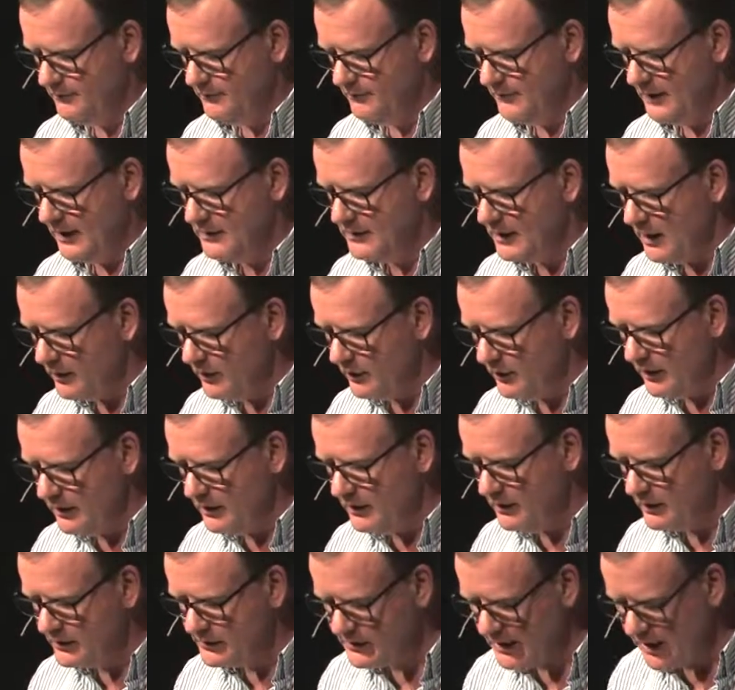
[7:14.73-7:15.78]
I tell you that
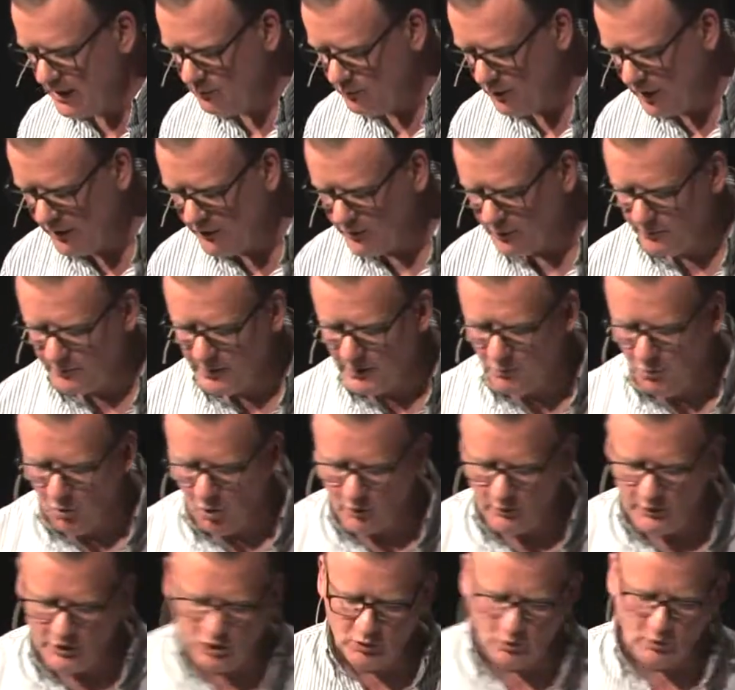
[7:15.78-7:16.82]
in the same way, there will be more
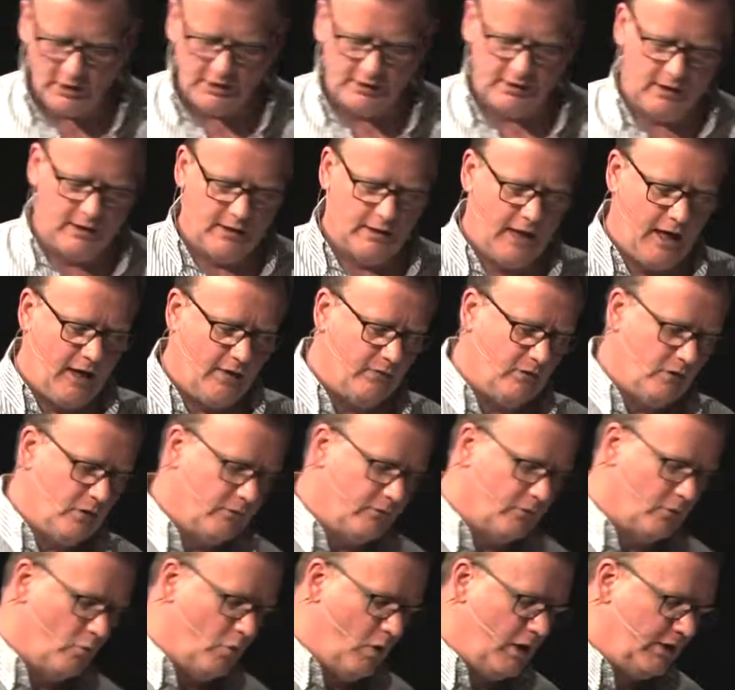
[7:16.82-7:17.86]
rejoicing in heaven
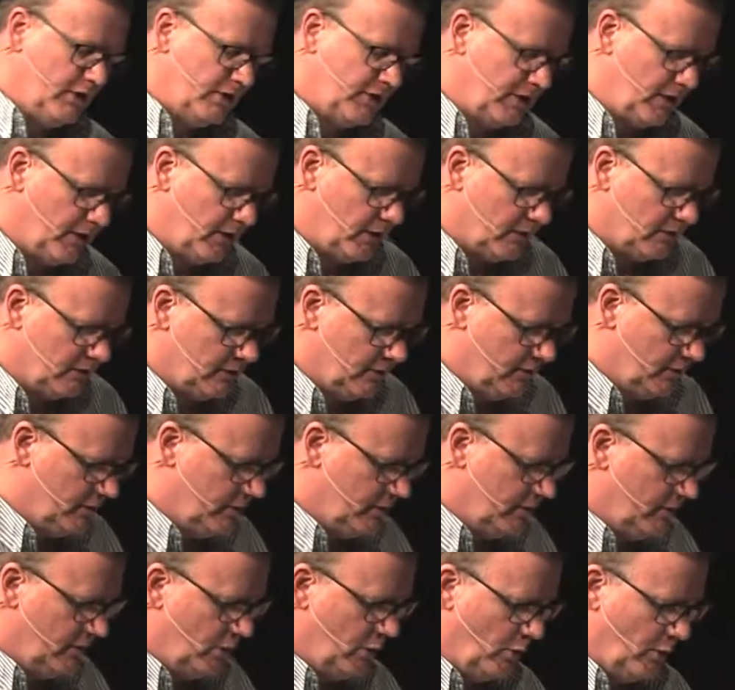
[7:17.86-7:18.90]
over one sinner
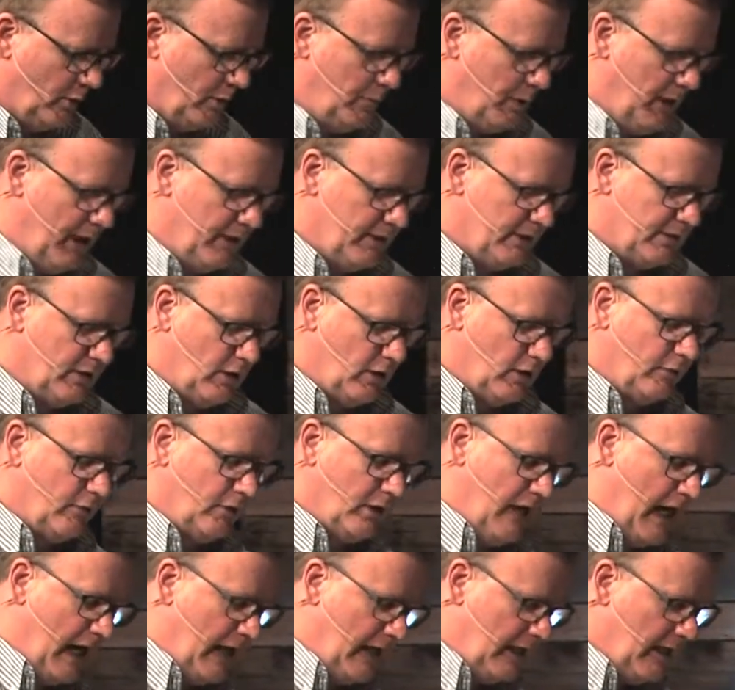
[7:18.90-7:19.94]
who repents than over
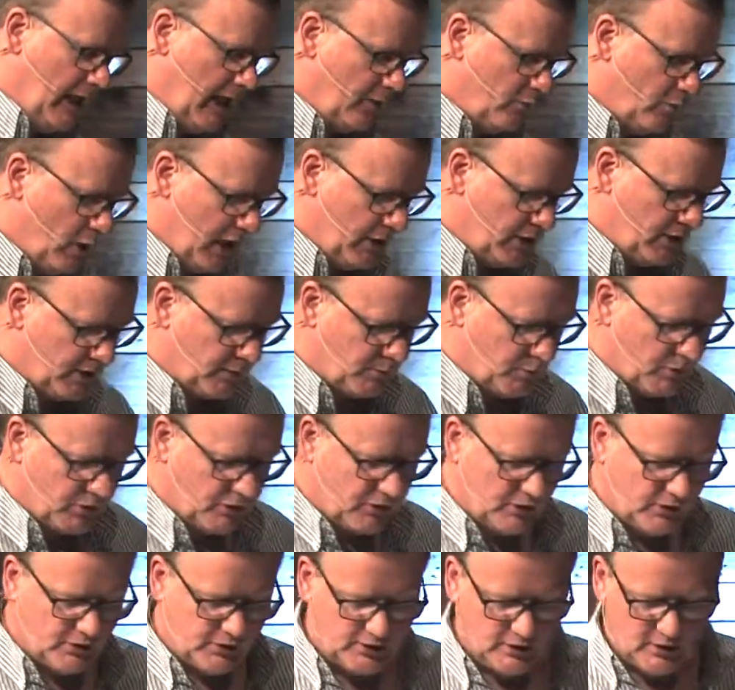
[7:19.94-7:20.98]
99 righteous
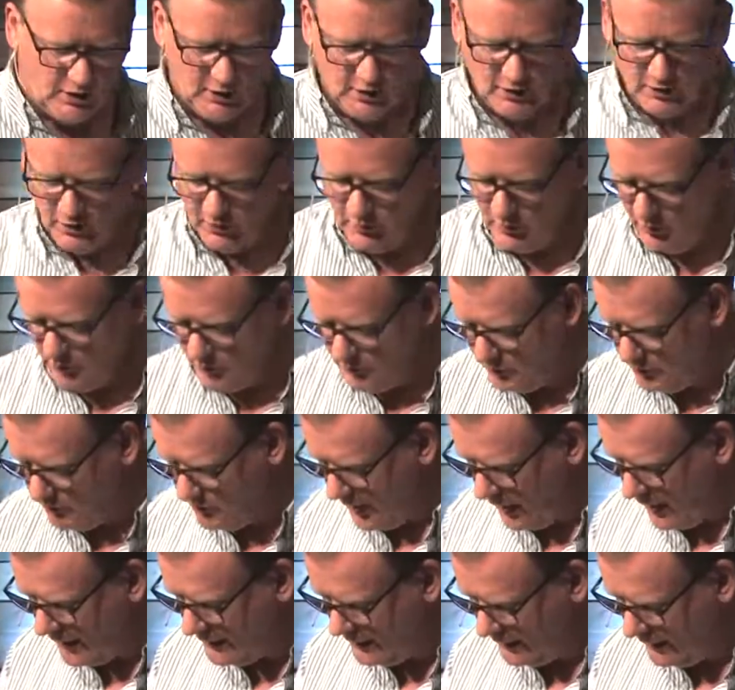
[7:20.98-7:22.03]
persons who do
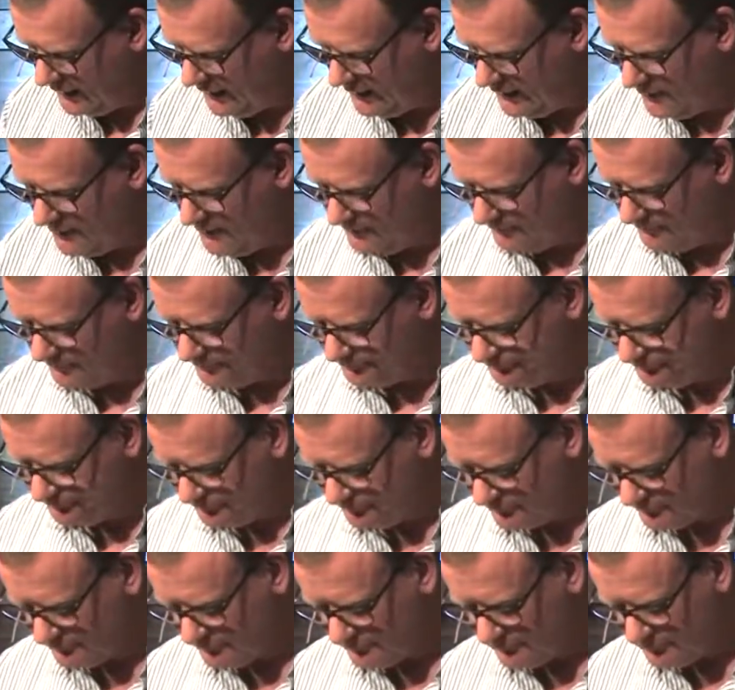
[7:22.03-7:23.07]
not need
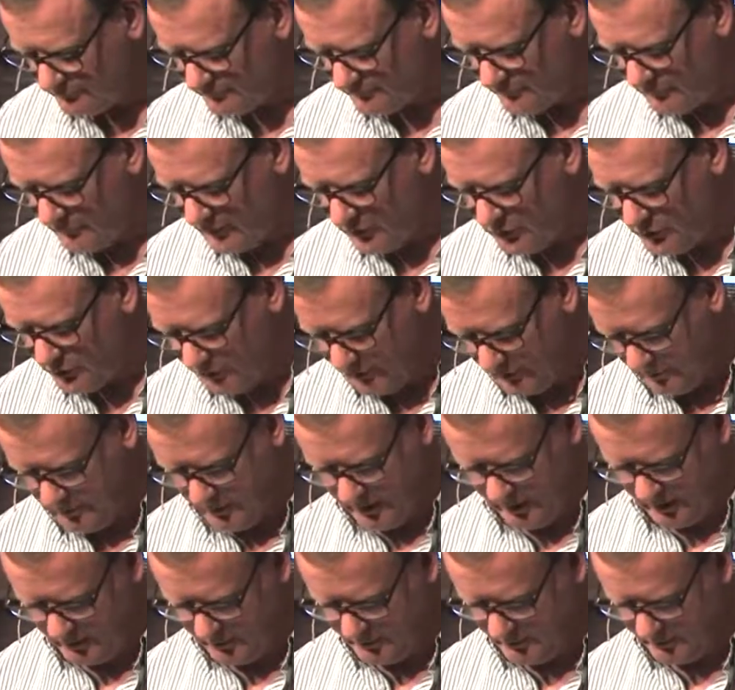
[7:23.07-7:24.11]
to
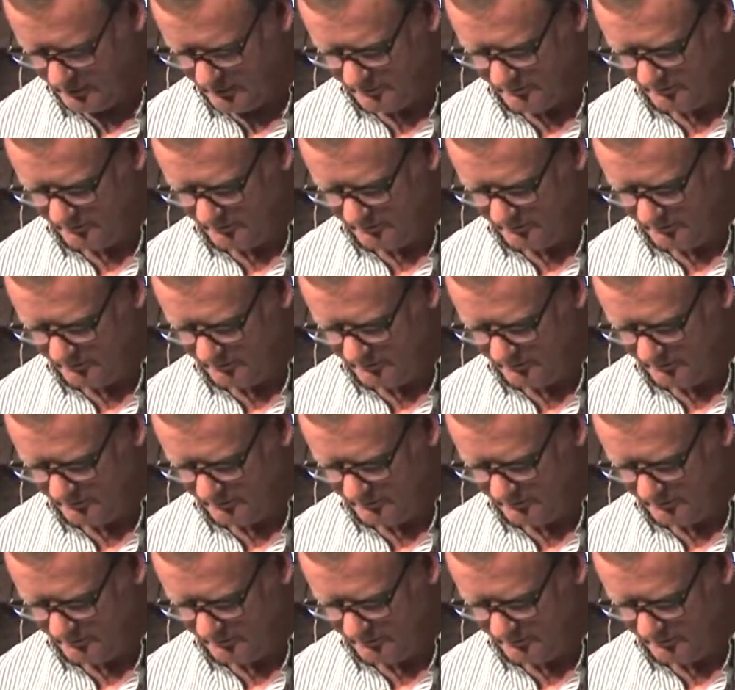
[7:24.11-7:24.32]
repent.